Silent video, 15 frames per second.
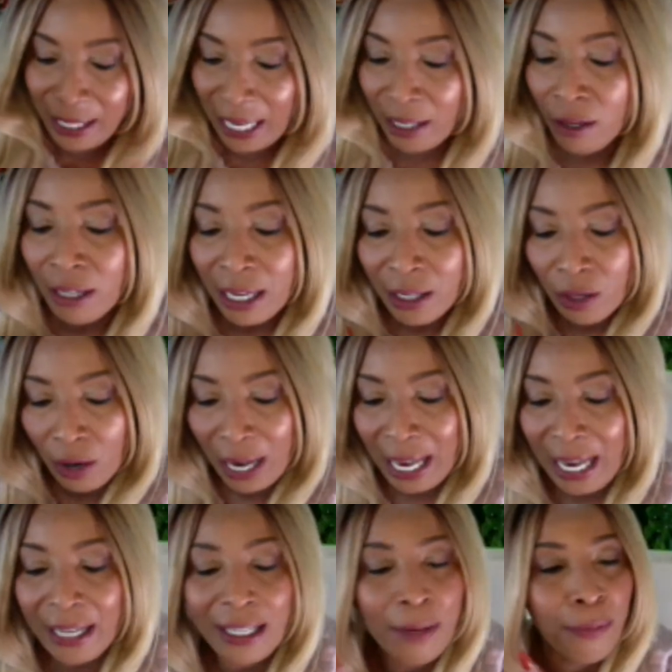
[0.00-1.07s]
then you can go
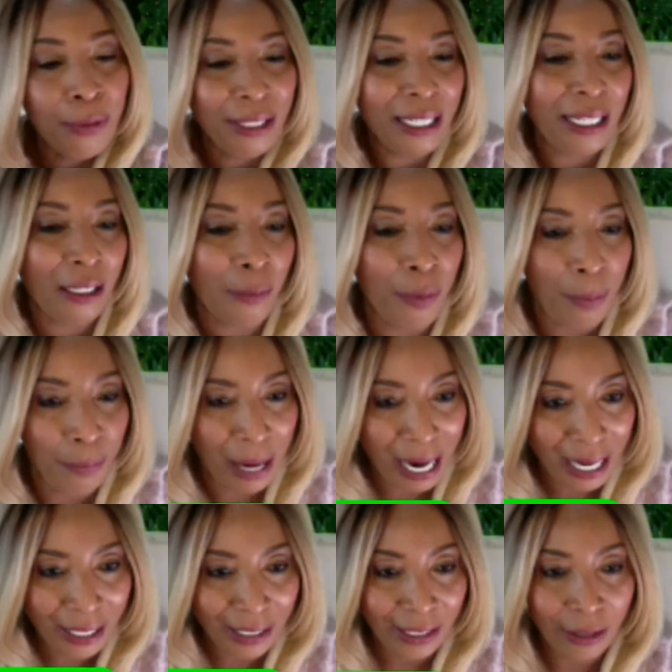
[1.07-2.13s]
ahead and put a little
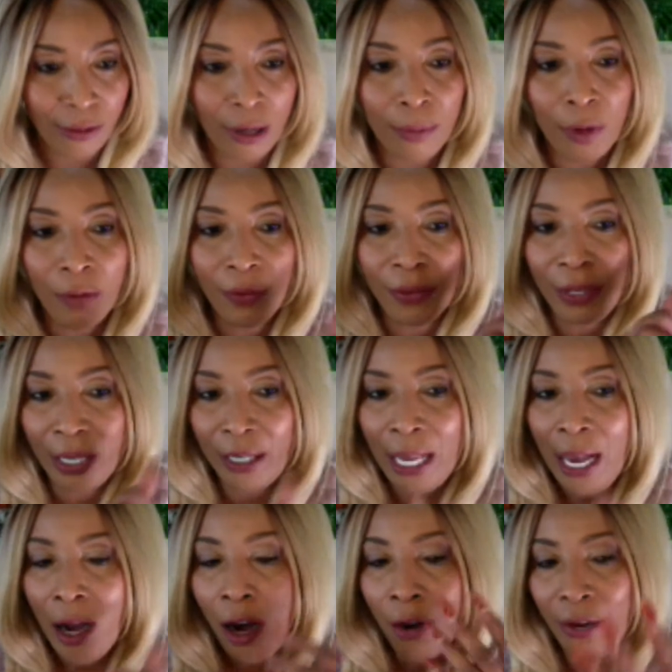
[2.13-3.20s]
papaya serum over it,
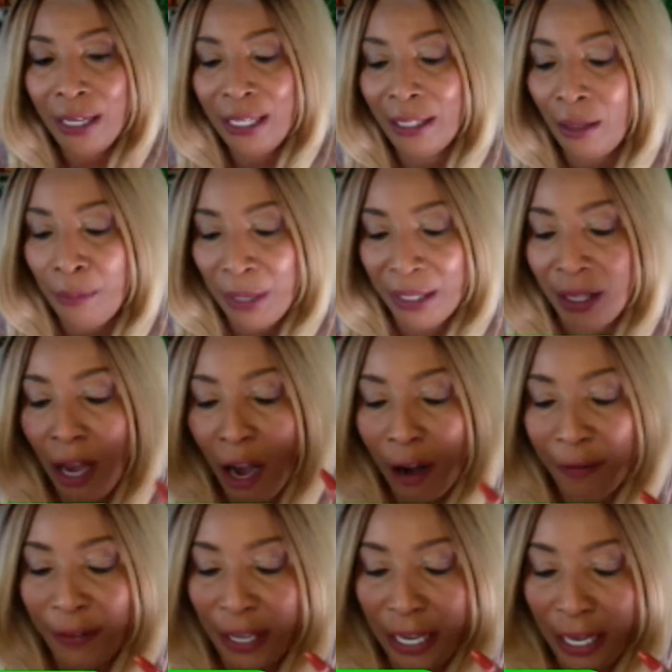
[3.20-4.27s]
or a little bit of
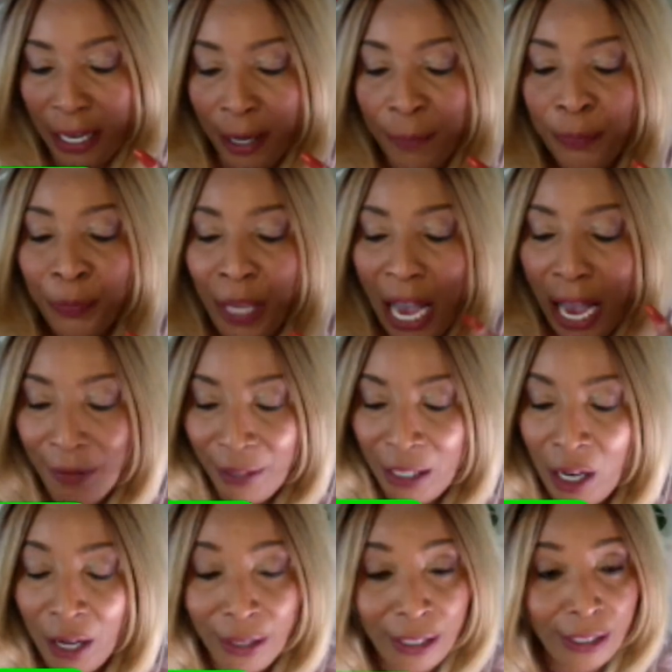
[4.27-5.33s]
a
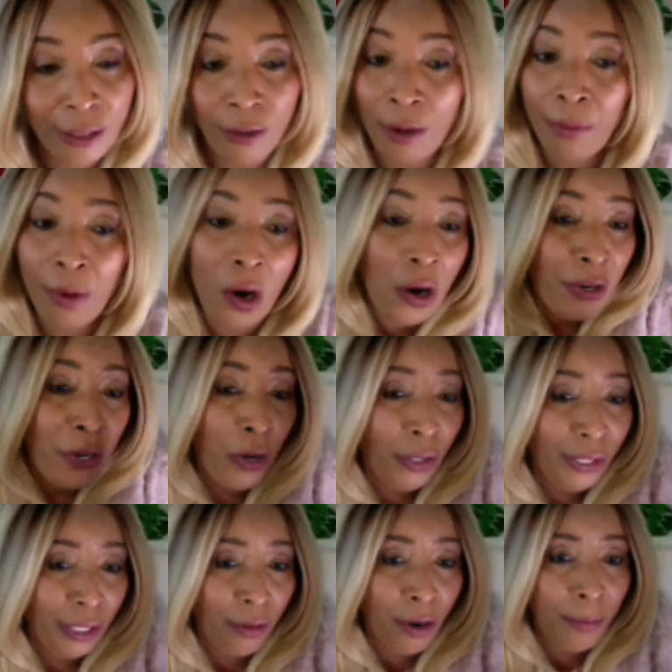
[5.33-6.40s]
avocado serum, or no
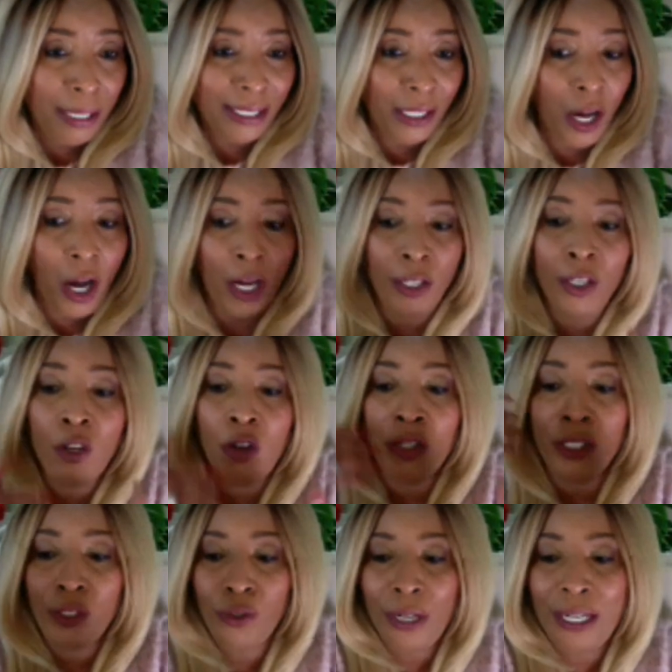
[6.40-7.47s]
serum at all. You go
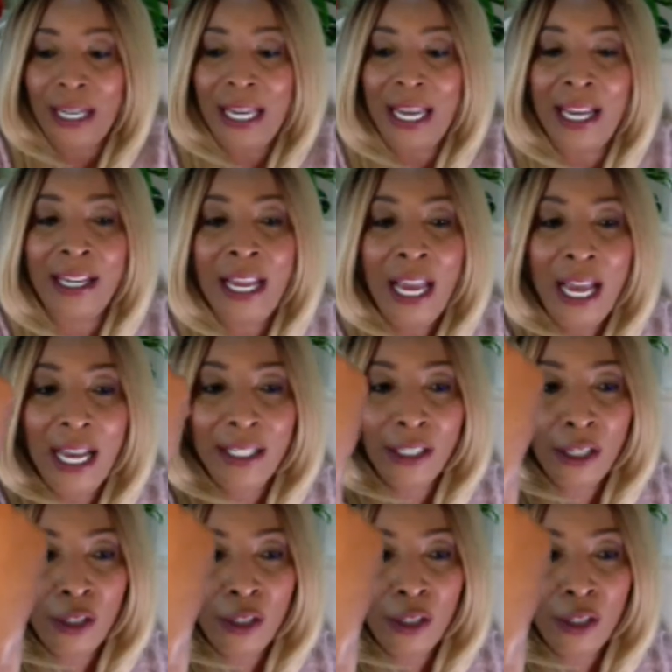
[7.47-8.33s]
straight ahead and you